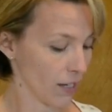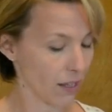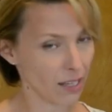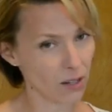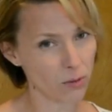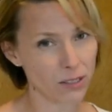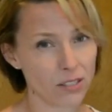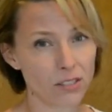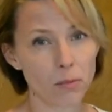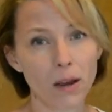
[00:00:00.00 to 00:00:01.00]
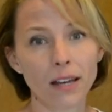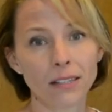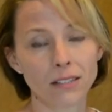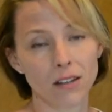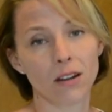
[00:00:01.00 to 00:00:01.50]
And I think it really just
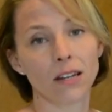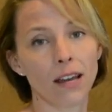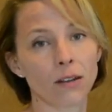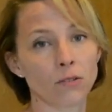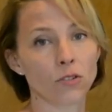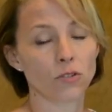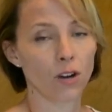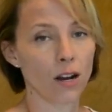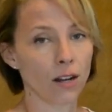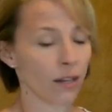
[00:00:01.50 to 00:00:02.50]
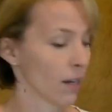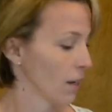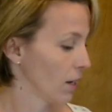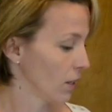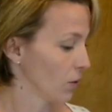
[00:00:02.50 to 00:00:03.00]
depends on how strong
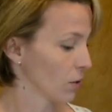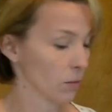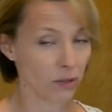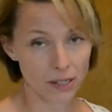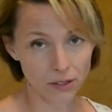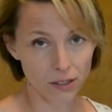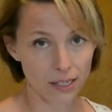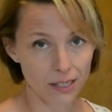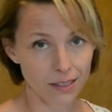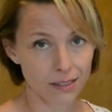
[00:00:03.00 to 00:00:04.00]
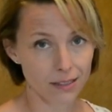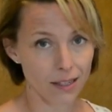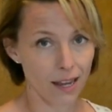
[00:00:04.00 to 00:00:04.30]
your blender is